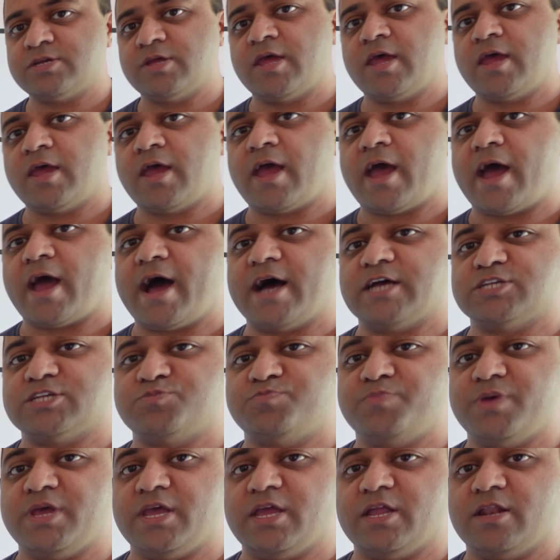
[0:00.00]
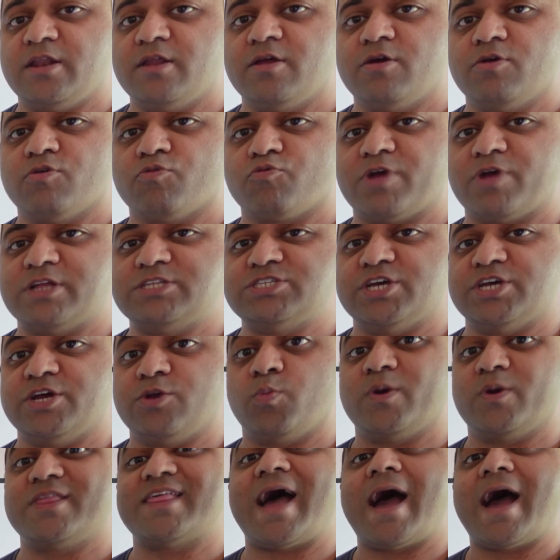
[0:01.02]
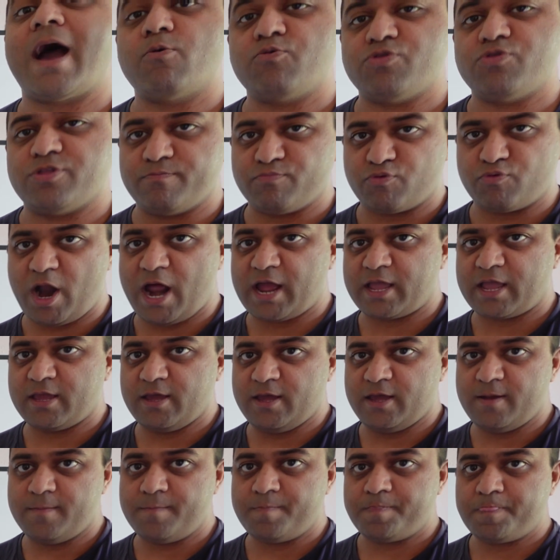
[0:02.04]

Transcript: has been written without the bracket